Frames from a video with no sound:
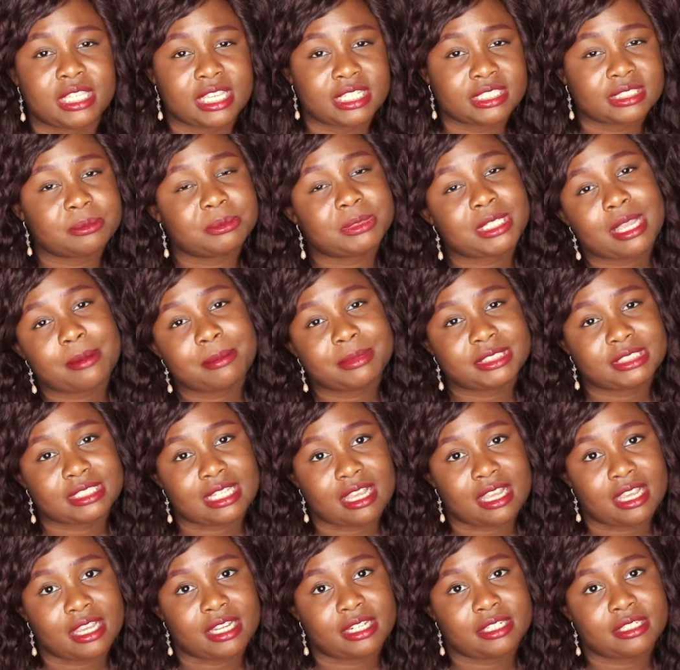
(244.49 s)
Take some time
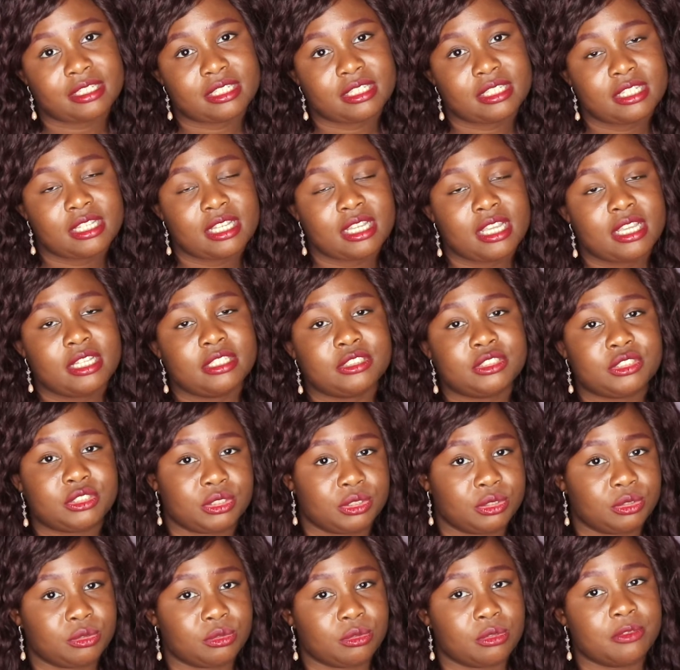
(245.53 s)
aside
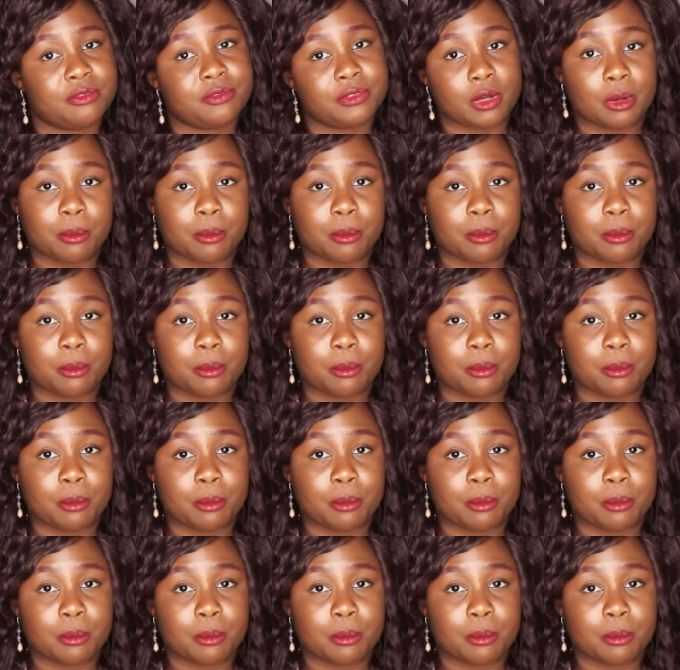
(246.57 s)
to